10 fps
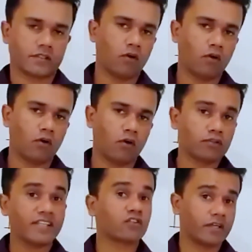Although
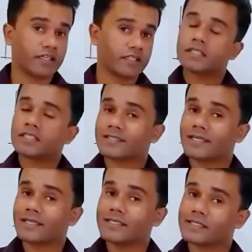it's solid,
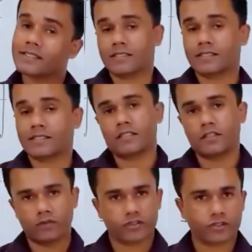still it is
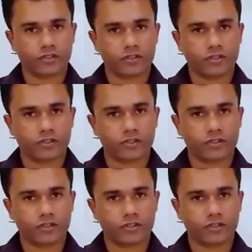discontinuous.